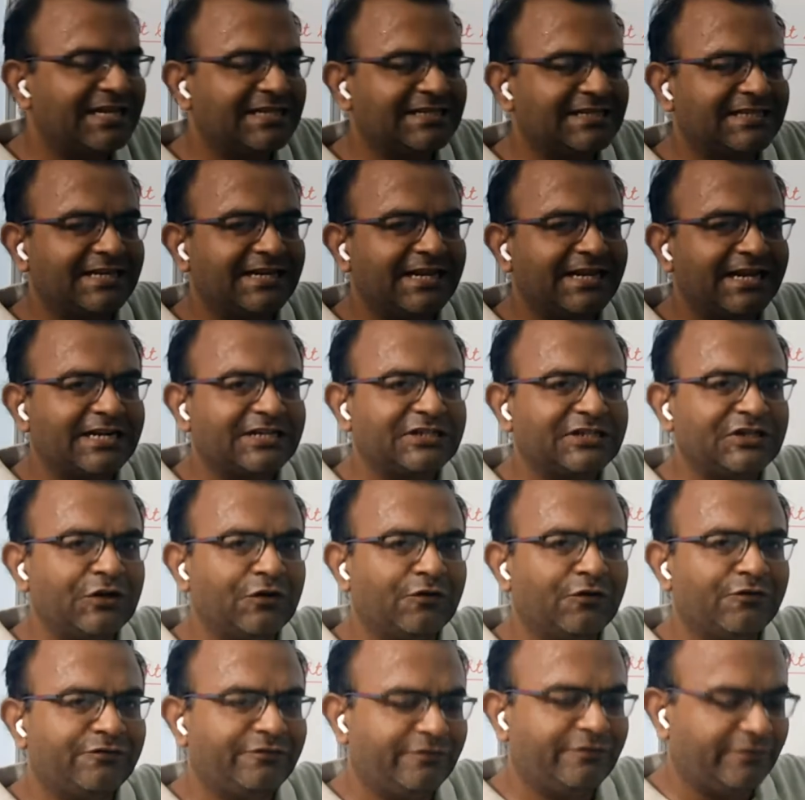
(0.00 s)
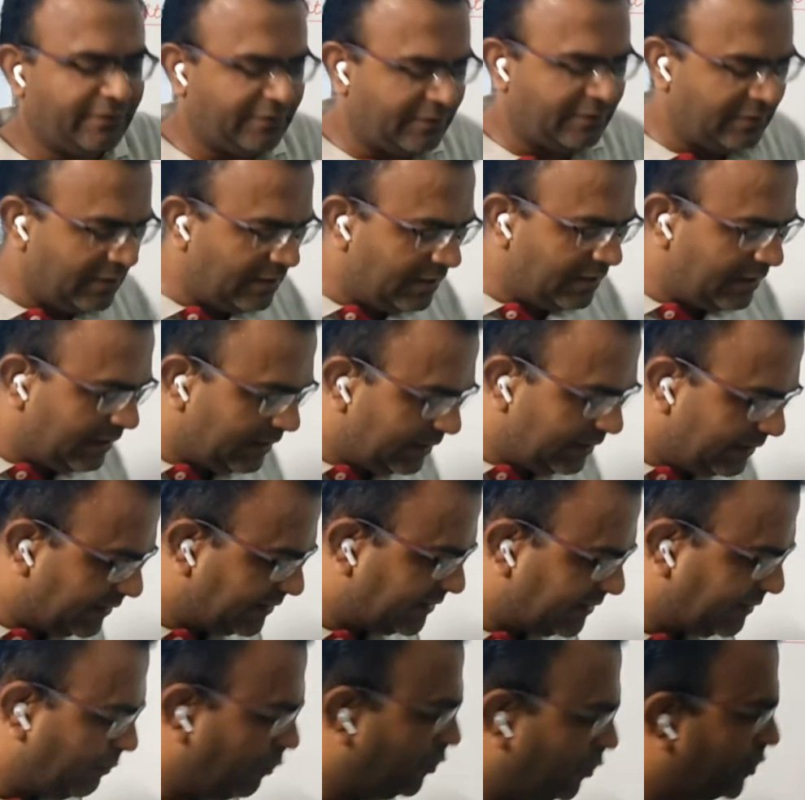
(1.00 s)
is the direction of
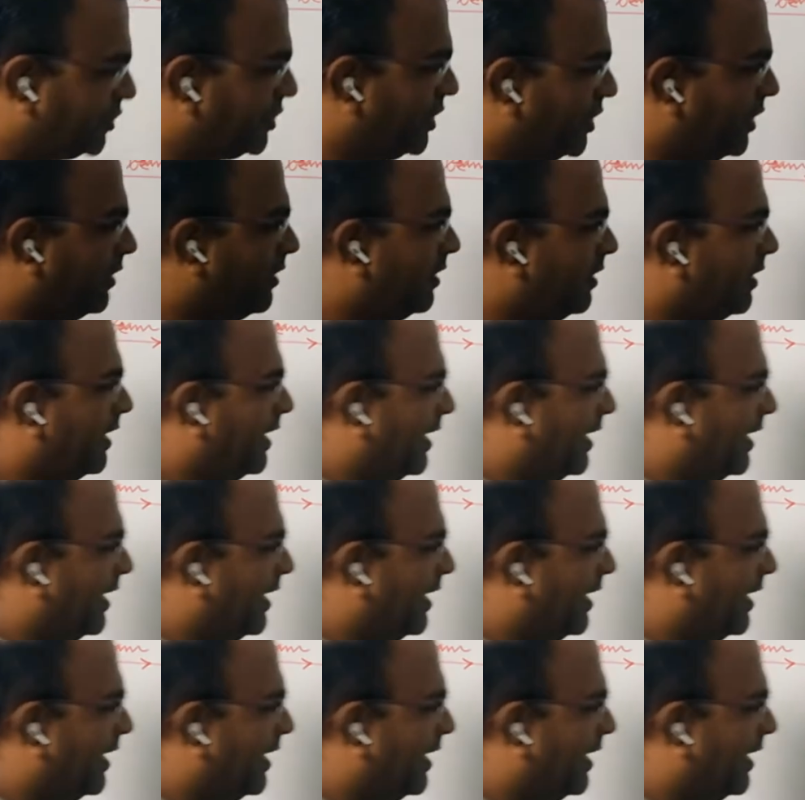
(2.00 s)
Earth's motion,